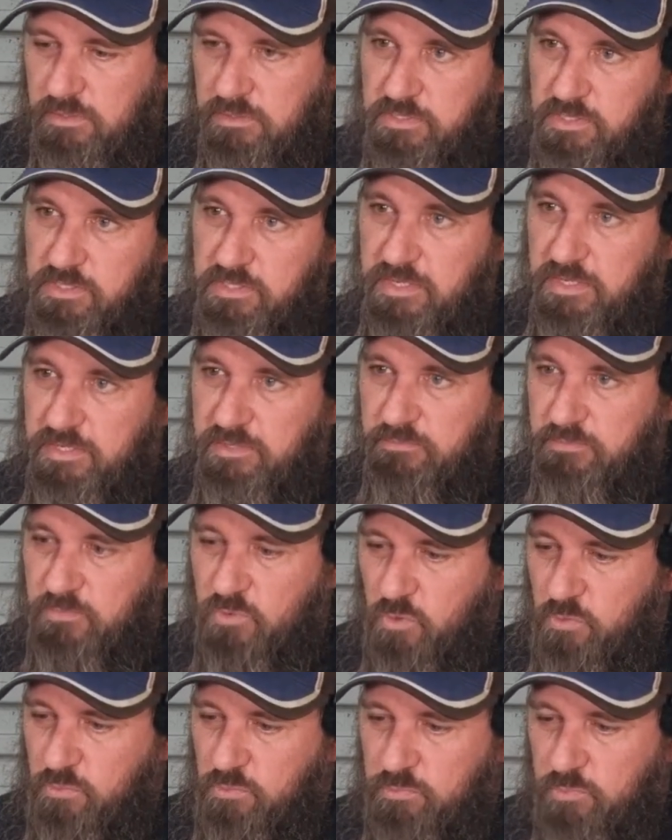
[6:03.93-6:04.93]
So yeah,
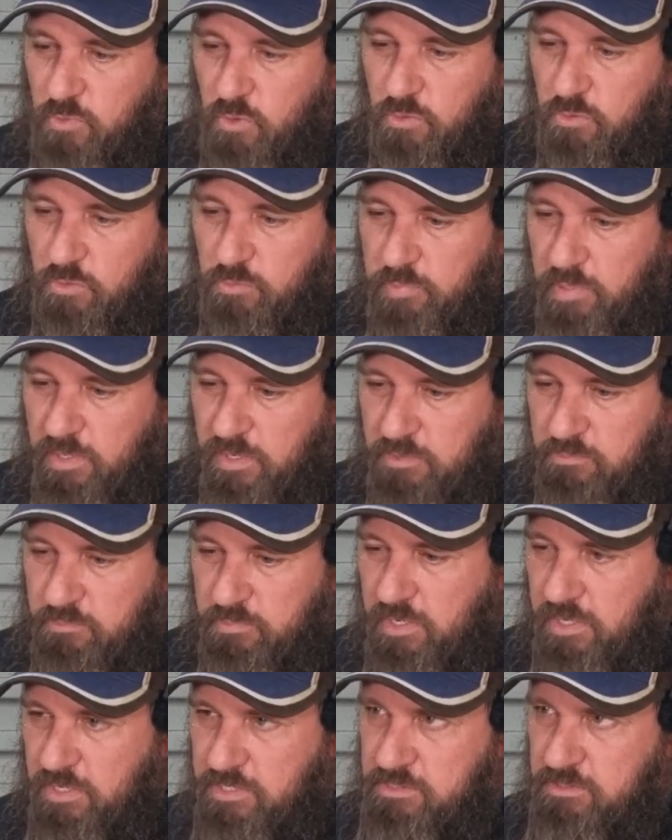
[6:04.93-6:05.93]
all part and
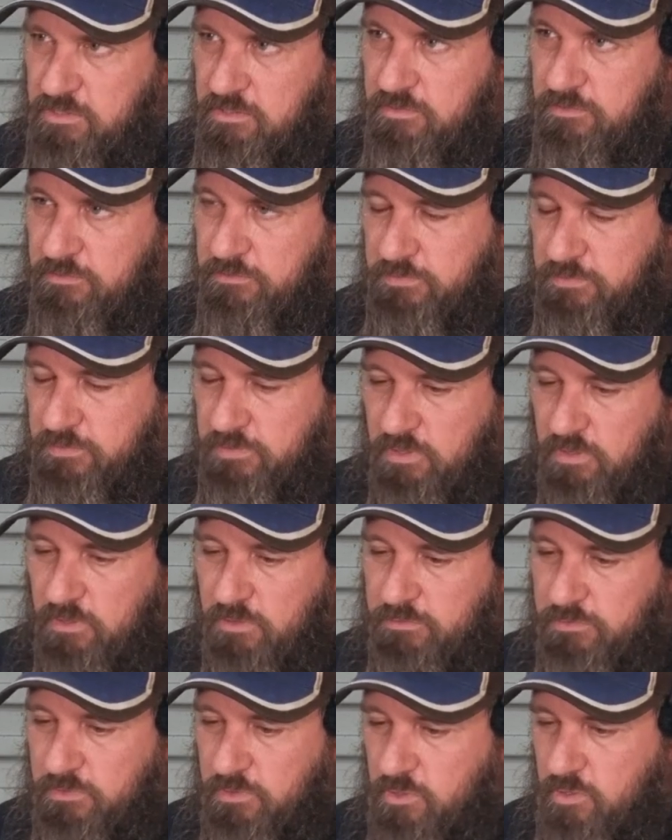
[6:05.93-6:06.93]
parcel
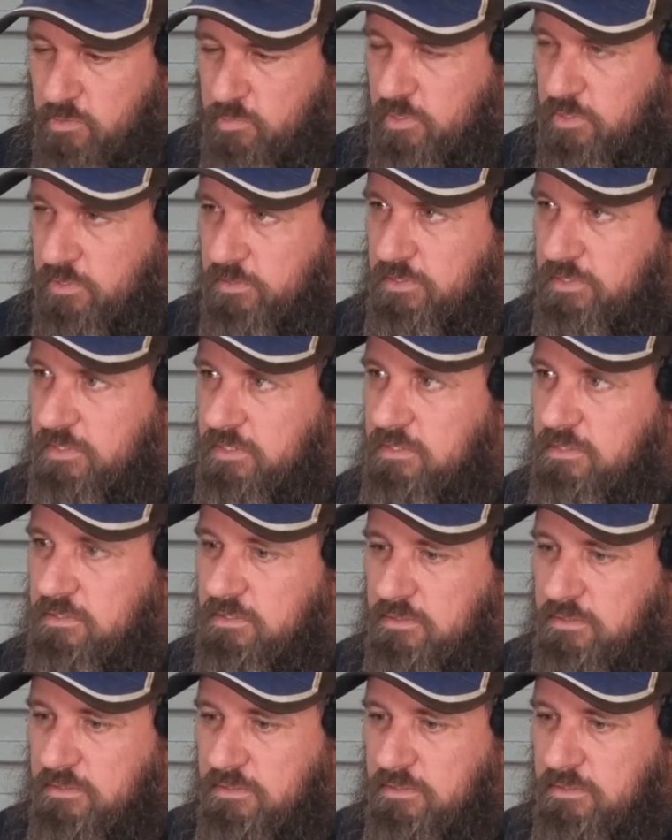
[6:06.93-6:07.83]
of the hobby, I think.